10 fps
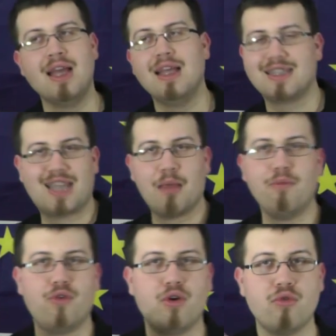Same
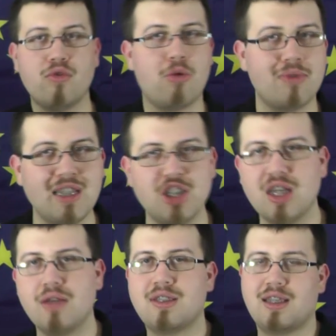for Roman
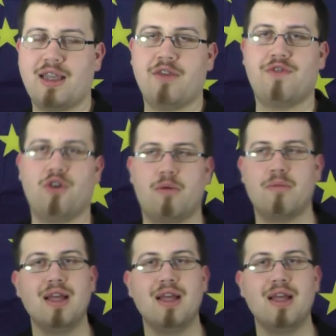legionaries in any form.